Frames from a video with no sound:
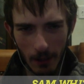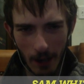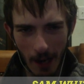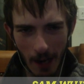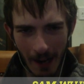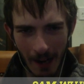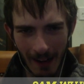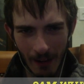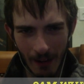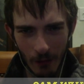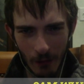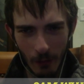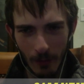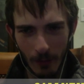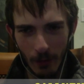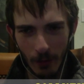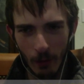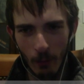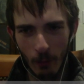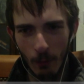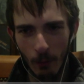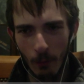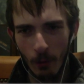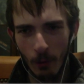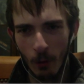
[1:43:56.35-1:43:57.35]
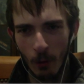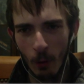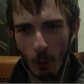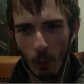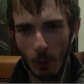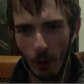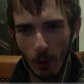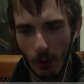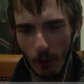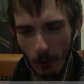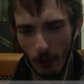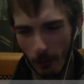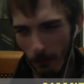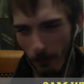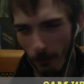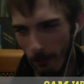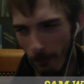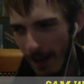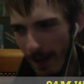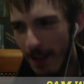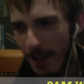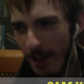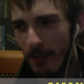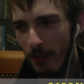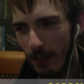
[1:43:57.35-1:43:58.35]
talk about someone who was a
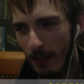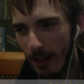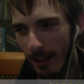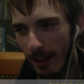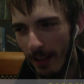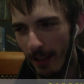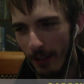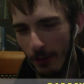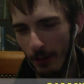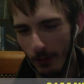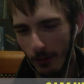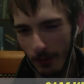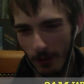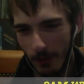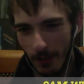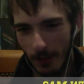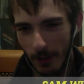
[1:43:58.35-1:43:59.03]
racist,